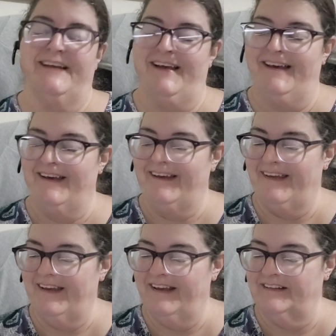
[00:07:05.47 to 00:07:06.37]
and
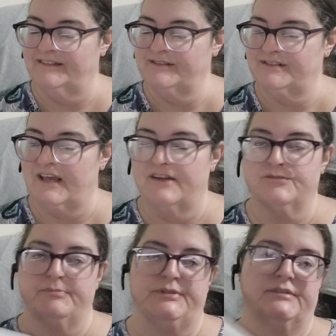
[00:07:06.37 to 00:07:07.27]
a little
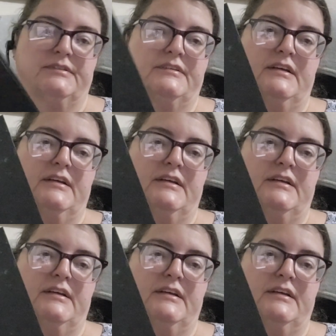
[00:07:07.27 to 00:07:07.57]
sketchbook.